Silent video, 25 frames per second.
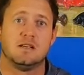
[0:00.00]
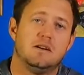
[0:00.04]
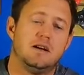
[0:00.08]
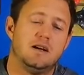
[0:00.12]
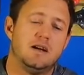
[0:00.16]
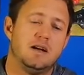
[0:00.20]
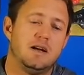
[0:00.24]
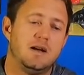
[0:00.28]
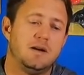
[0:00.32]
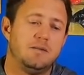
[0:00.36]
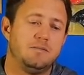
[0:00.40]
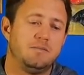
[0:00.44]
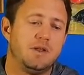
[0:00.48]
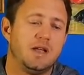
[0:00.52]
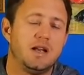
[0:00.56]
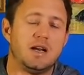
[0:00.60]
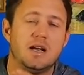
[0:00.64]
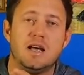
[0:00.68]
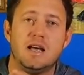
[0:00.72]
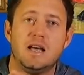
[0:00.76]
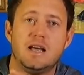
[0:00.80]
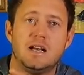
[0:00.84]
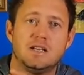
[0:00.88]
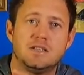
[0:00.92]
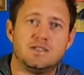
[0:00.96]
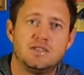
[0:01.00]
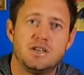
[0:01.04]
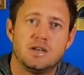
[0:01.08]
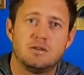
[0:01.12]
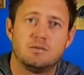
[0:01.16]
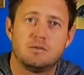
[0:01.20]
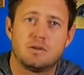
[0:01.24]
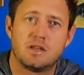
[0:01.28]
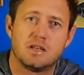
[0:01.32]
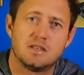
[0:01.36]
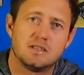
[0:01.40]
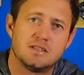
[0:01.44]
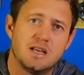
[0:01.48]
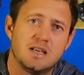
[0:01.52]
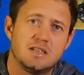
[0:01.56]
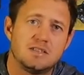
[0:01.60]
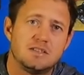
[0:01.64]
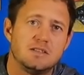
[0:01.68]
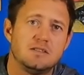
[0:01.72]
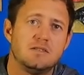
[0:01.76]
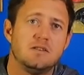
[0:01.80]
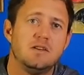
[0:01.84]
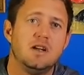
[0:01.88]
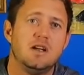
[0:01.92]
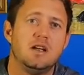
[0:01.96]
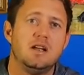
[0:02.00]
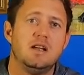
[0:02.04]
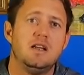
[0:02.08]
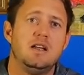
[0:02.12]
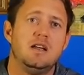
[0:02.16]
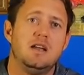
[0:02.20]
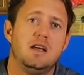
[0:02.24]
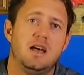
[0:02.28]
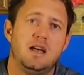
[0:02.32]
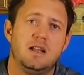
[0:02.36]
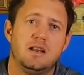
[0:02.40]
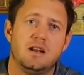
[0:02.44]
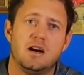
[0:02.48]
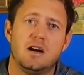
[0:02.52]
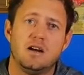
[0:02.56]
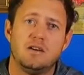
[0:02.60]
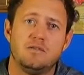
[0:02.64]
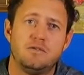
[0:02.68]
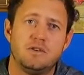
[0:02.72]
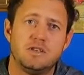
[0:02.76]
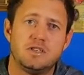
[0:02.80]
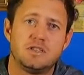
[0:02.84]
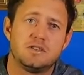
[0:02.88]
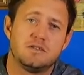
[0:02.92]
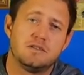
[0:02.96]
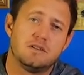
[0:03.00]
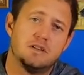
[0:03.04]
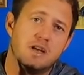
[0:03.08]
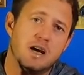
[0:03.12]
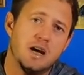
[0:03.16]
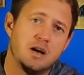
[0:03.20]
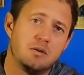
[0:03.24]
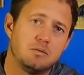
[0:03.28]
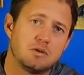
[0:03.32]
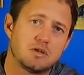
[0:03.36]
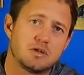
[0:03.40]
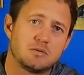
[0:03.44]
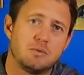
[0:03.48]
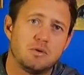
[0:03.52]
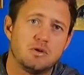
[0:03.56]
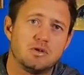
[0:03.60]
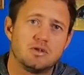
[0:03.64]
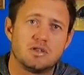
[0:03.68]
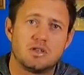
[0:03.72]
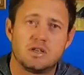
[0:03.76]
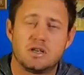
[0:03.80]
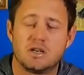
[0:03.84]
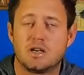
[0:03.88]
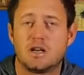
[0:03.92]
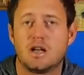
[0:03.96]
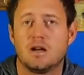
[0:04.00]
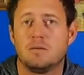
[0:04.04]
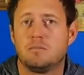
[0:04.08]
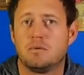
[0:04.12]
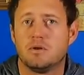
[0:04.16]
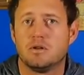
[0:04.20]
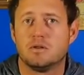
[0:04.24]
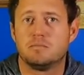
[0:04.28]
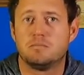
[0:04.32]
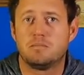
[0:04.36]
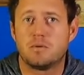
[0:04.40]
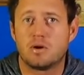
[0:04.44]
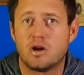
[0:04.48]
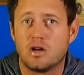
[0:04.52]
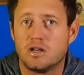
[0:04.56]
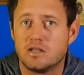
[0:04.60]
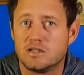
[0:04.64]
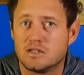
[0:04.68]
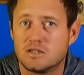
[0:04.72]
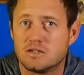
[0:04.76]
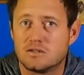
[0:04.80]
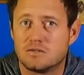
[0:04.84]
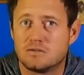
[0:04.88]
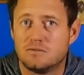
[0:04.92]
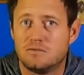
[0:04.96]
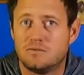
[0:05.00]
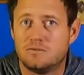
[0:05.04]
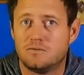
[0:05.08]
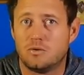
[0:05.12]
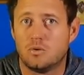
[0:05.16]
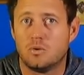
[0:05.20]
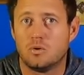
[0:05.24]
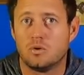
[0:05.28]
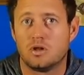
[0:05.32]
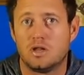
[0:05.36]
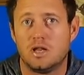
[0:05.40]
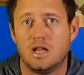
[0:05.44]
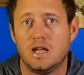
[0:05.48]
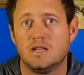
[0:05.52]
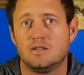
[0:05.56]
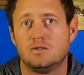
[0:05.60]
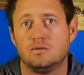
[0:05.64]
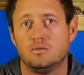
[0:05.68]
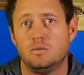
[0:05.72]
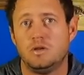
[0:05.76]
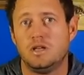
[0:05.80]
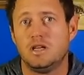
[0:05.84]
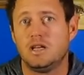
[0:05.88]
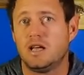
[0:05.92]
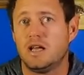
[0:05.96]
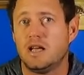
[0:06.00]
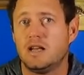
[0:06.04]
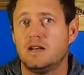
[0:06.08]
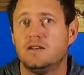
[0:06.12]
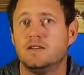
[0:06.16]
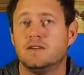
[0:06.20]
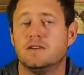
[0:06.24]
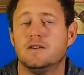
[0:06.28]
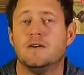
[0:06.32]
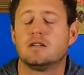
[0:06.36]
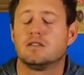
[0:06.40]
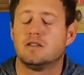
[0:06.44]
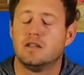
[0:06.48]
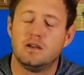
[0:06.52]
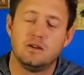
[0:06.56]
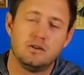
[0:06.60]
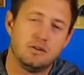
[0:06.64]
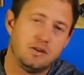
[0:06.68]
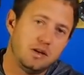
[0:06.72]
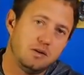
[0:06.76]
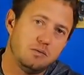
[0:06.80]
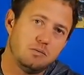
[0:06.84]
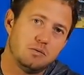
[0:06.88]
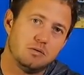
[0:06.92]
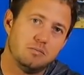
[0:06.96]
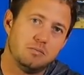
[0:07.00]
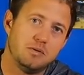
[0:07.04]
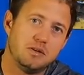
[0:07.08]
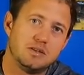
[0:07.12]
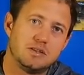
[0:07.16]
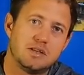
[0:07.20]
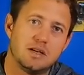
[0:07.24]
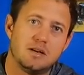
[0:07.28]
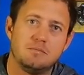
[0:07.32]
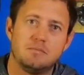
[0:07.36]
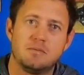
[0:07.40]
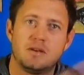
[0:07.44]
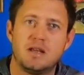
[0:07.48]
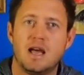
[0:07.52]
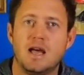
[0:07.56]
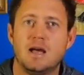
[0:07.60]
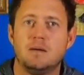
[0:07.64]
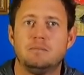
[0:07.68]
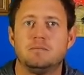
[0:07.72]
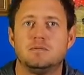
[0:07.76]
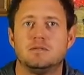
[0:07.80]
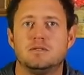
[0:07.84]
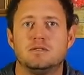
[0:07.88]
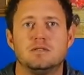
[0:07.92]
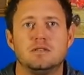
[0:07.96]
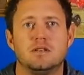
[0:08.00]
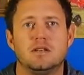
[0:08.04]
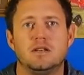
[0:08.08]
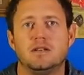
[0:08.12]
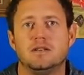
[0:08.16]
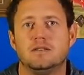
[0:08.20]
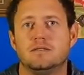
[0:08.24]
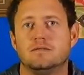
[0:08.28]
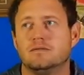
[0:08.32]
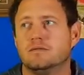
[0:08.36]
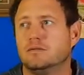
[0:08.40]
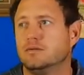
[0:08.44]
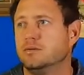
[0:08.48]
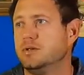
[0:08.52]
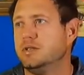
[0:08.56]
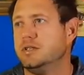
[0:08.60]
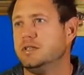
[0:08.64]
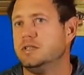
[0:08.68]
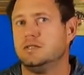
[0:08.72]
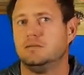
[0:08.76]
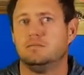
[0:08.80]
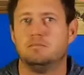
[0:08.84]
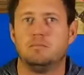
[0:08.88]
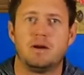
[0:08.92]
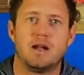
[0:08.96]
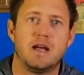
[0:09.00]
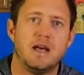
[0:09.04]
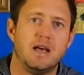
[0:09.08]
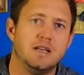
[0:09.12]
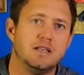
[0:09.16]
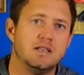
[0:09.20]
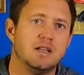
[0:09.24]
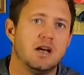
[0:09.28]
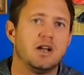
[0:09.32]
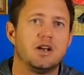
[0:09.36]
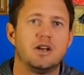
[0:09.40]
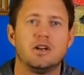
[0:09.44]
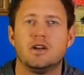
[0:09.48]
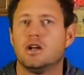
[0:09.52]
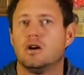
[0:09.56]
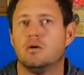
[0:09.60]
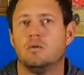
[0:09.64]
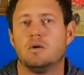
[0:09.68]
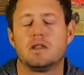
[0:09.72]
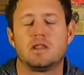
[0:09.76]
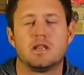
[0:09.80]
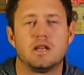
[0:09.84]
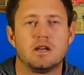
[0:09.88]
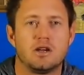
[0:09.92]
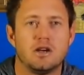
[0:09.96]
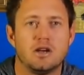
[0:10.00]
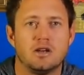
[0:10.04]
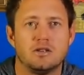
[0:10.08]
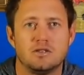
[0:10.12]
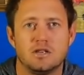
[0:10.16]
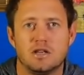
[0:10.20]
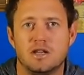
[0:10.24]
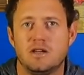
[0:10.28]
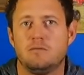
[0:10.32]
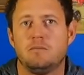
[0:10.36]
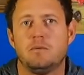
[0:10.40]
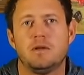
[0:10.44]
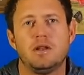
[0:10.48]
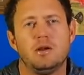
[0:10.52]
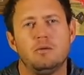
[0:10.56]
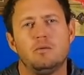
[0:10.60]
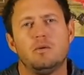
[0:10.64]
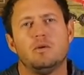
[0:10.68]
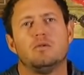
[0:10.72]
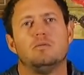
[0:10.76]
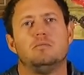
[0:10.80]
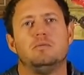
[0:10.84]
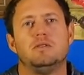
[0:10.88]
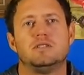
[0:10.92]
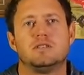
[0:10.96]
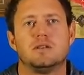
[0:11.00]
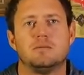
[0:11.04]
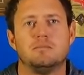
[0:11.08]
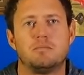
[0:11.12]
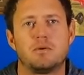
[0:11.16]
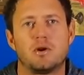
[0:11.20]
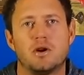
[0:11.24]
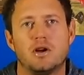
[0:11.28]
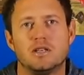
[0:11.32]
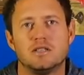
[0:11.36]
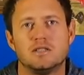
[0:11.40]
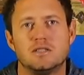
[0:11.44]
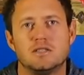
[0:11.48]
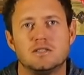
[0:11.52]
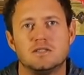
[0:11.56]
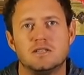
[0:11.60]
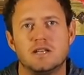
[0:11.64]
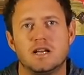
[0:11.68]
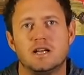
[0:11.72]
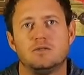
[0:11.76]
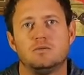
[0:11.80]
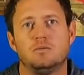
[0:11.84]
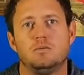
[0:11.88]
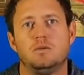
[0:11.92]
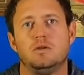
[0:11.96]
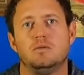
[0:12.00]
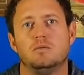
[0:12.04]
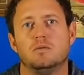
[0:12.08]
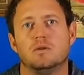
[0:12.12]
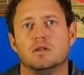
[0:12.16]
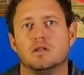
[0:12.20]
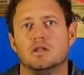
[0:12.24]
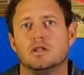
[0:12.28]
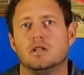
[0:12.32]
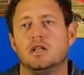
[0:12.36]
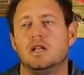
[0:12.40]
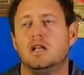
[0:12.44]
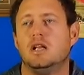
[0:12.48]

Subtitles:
Then I had a chat with Assassin and iFish. They will sponsor a couple of prizes for that weekend. There will be some caps and hoodies, braid. I don't know what they're going to give, but there will be some prizes that we will